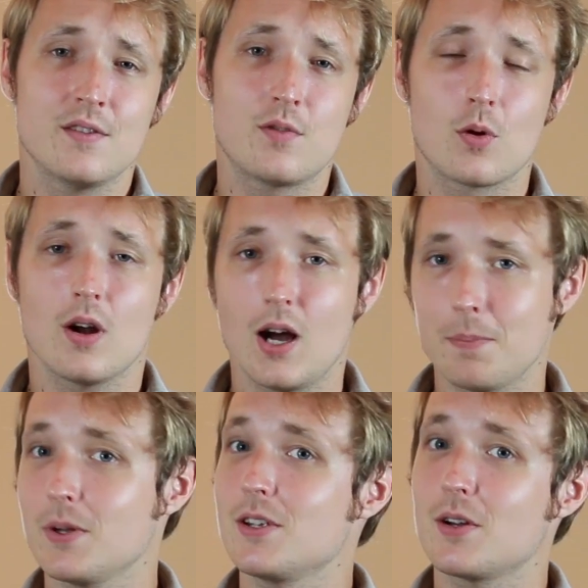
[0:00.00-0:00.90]
for
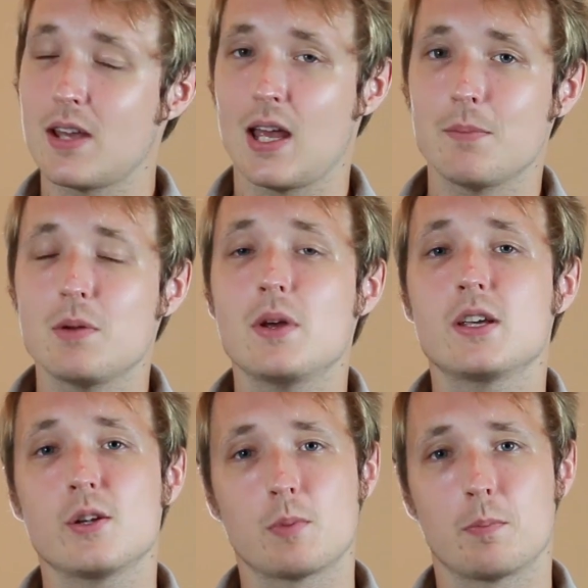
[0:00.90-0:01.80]
upping your game and
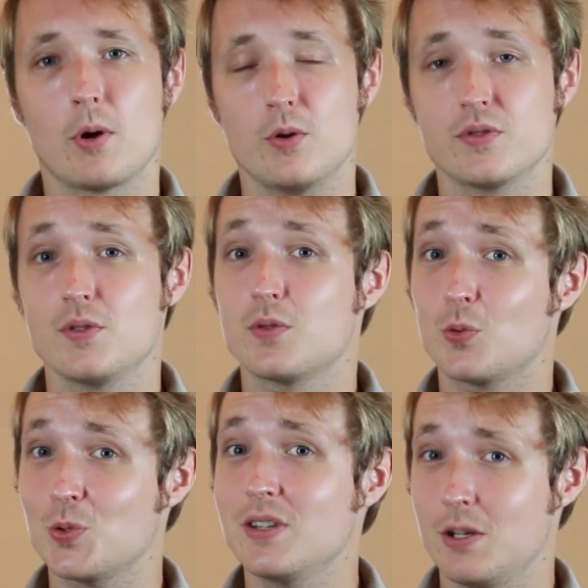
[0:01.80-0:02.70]
making your proposals
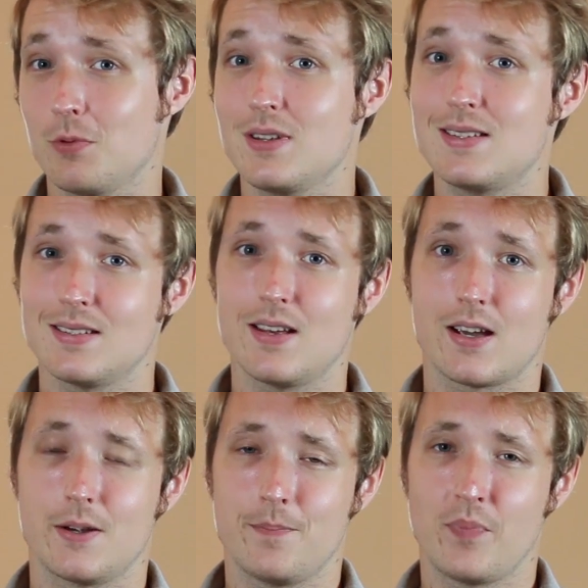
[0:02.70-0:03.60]
really, really slick.